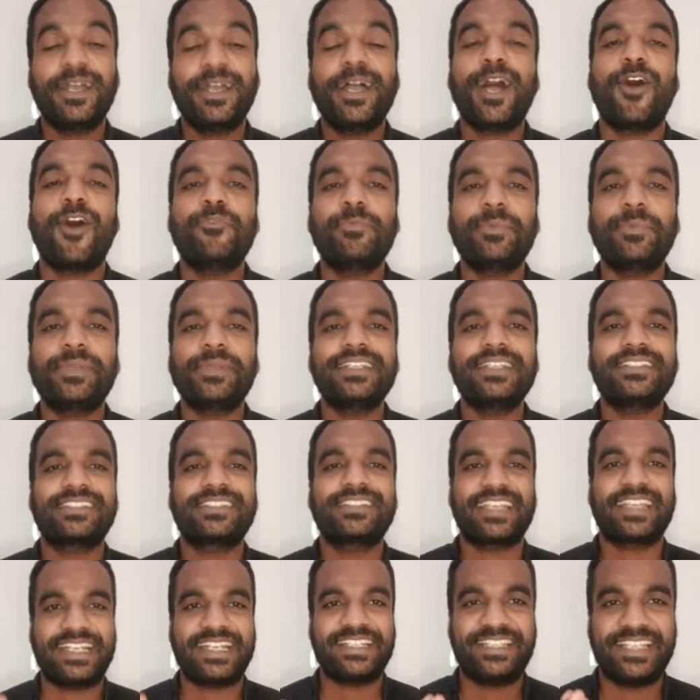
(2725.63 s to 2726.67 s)
How many
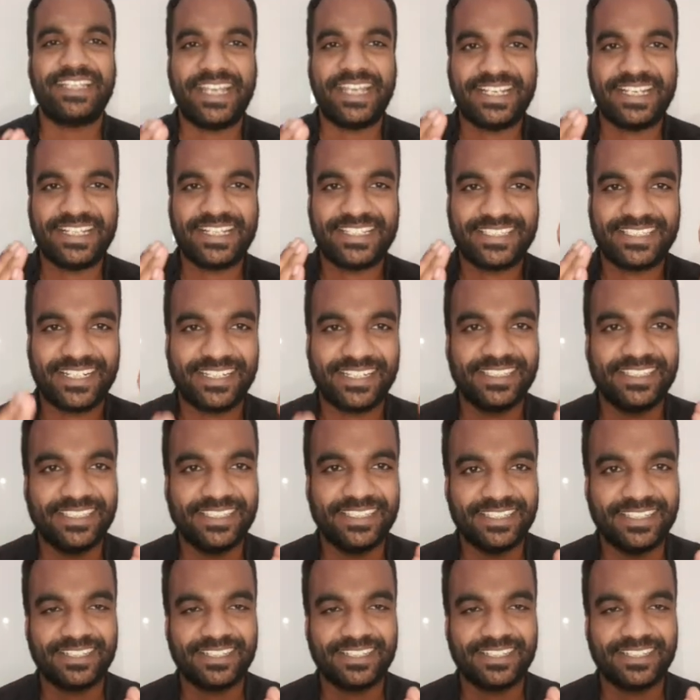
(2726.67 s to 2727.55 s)
sign changes are there?